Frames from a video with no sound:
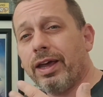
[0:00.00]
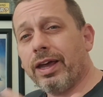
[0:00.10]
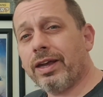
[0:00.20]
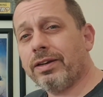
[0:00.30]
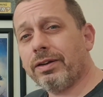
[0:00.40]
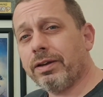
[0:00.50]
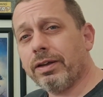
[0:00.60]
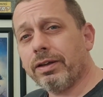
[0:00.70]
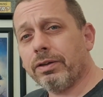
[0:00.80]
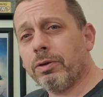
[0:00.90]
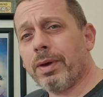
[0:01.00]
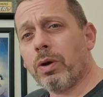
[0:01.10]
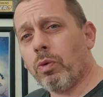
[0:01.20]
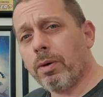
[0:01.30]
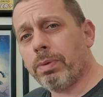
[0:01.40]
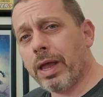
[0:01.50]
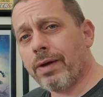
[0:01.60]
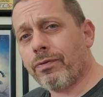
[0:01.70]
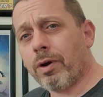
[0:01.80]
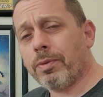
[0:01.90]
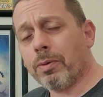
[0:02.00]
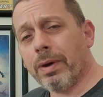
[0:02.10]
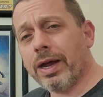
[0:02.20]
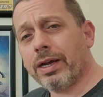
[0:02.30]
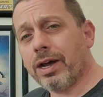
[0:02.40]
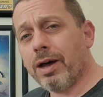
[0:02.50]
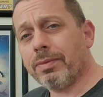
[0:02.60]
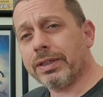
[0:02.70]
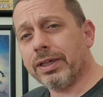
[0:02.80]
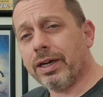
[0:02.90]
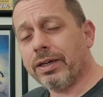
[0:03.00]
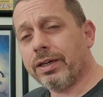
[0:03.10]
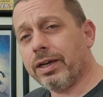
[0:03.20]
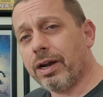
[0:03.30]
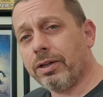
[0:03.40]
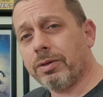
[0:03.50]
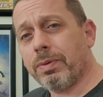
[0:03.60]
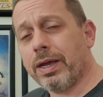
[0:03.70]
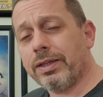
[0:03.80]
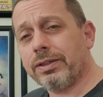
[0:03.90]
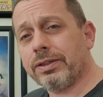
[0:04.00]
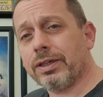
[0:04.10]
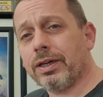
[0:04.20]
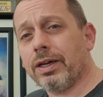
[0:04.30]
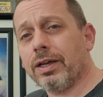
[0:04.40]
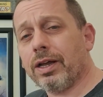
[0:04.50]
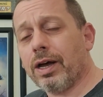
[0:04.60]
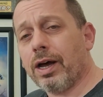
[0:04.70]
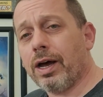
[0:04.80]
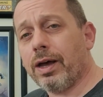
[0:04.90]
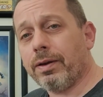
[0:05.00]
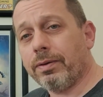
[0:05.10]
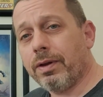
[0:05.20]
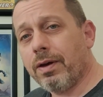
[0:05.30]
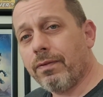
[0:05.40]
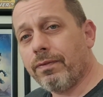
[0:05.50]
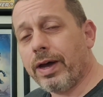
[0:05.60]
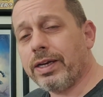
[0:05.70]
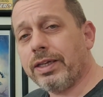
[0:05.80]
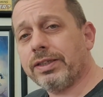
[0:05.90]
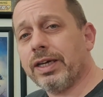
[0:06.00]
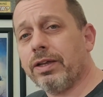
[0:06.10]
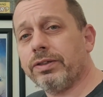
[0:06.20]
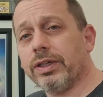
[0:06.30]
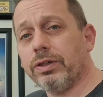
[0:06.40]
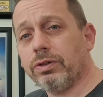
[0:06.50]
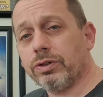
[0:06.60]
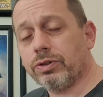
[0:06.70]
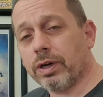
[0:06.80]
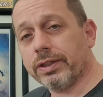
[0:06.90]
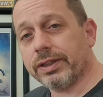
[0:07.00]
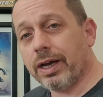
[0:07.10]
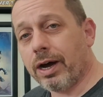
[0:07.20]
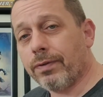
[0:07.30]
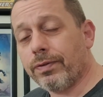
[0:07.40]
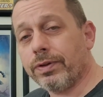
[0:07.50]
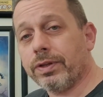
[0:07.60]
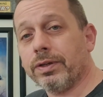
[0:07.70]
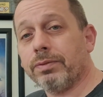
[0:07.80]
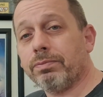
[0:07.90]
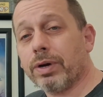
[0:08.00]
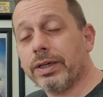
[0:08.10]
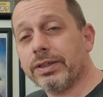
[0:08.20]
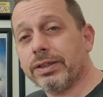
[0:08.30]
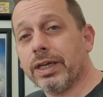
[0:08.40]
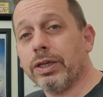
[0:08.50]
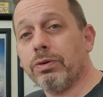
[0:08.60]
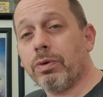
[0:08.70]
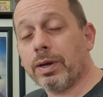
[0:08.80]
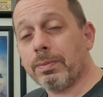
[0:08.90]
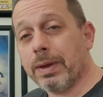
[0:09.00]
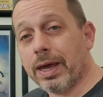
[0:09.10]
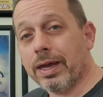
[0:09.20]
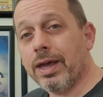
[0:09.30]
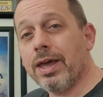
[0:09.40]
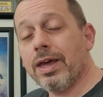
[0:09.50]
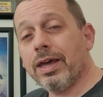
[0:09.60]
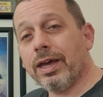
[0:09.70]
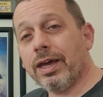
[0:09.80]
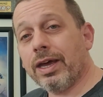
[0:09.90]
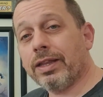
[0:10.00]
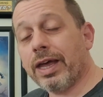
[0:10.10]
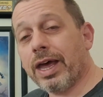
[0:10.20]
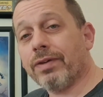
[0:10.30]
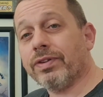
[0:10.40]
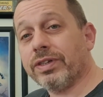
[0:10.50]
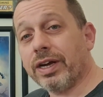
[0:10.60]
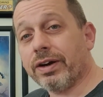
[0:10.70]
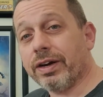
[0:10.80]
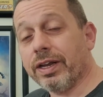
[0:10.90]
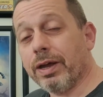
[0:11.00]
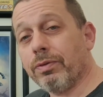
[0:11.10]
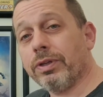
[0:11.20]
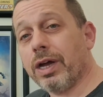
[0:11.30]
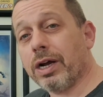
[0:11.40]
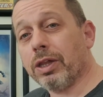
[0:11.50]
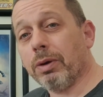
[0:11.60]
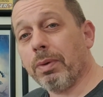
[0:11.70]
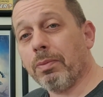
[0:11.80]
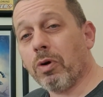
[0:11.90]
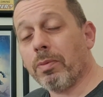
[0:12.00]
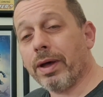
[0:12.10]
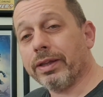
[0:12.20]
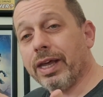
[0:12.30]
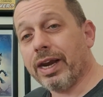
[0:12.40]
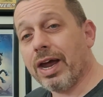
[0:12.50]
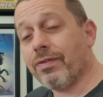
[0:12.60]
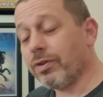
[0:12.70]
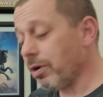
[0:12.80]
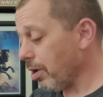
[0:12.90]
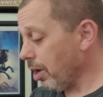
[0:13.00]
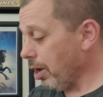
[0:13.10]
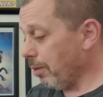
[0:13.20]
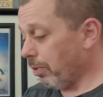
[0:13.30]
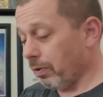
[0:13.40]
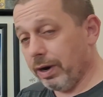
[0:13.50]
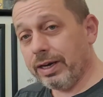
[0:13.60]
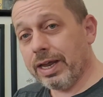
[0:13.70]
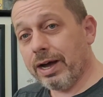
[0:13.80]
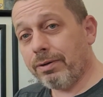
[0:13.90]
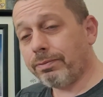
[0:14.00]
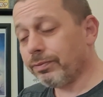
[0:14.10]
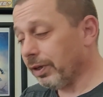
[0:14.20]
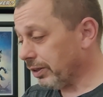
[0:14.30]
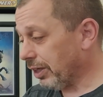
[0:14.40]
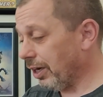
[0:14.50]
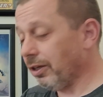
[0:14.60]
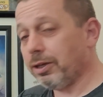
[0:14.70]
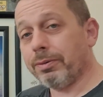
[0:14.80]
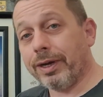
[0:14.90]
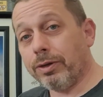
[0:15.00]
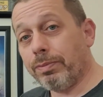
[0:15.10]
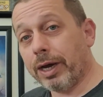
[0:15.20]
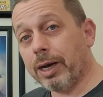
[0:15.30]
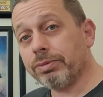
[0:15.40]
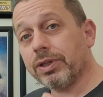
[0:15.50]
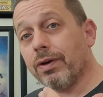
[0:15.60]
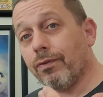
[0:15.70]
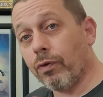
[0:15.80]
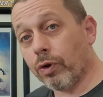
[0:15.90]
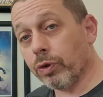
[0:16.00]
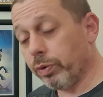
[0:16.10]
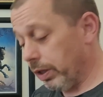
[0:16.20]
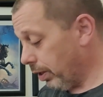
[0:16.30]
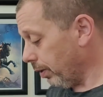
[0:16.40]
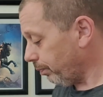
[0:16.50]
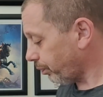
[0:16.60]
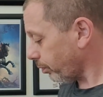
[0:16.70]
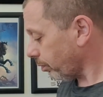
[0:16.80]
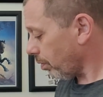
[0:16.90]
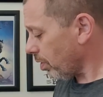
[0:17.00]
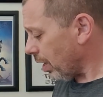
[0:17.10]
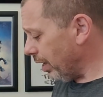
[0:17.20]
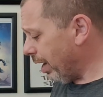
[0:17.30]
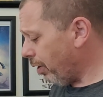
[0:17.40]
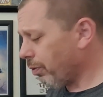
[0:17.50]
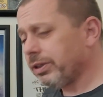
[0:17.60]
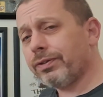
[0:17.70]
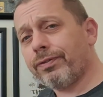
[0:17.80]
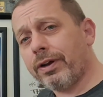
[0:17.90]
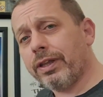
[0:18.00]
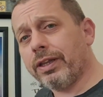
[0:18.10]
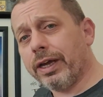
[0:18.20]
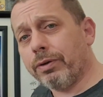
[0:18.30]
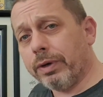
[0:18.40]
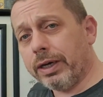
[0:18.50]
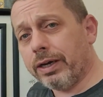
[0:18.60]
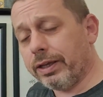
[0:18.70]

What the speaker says: And no matter what platform you're buying comics on, it all depends on finding sellers that you can trust that offer the prices that you want to pay and that have integrity. And we'll talk a little bit more about that after. But right now, let's get into my new pickups for the week. Now, it was a fairly light week.